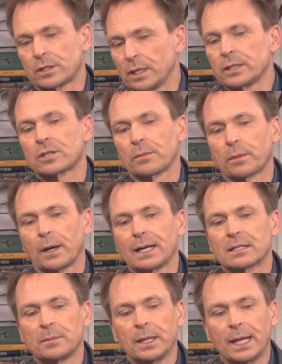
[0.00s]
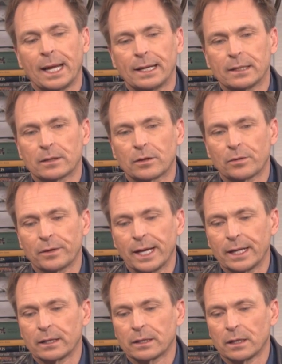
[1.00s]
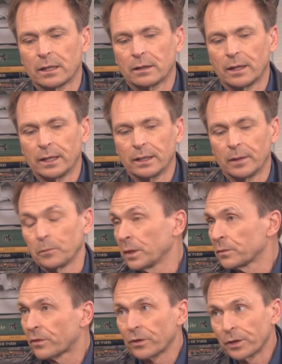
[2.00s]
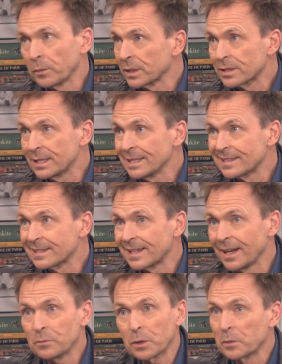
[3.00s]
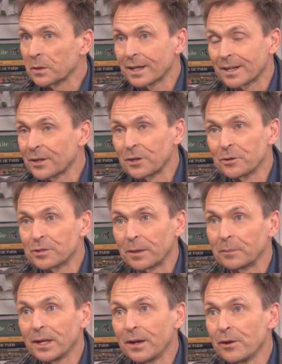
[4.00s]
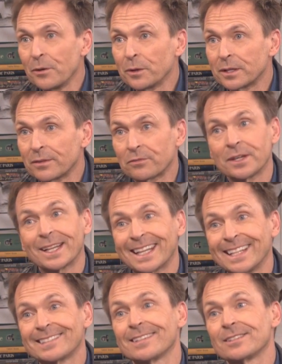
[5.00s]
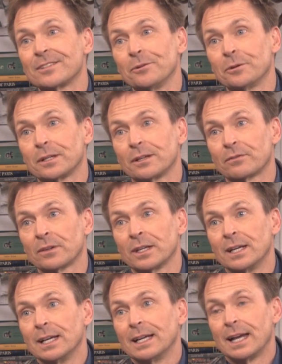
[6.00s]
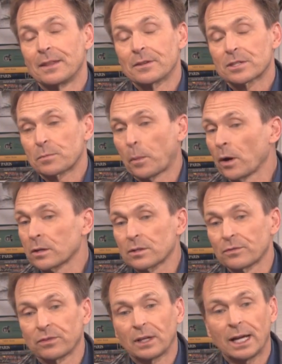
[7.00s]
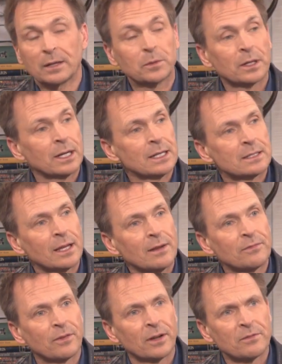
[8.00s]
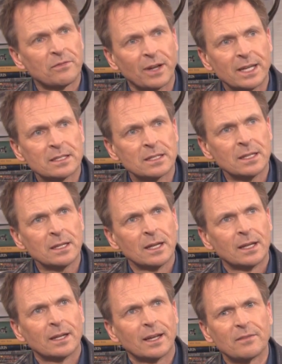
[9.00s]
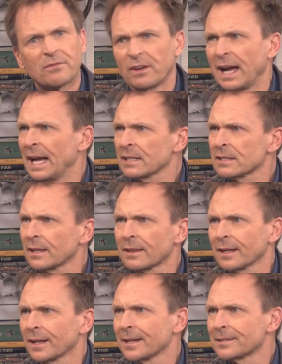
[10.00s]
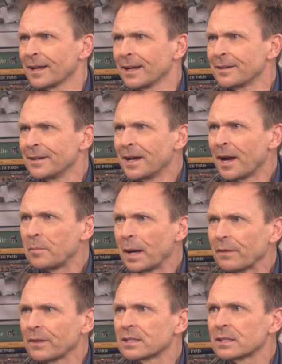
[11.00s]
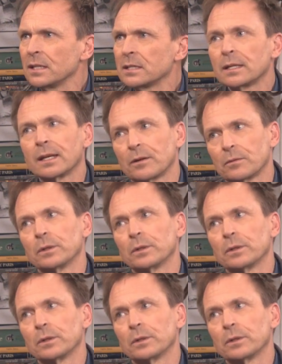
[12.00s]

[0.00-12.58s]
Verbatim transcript: did surprise me, and it created a, a, 31 seasons in. We wanted to do something new and different. This is new and different, and the sparks are flying. What did I say? Fun, feisty, and fast. I think I said mm. about this season. It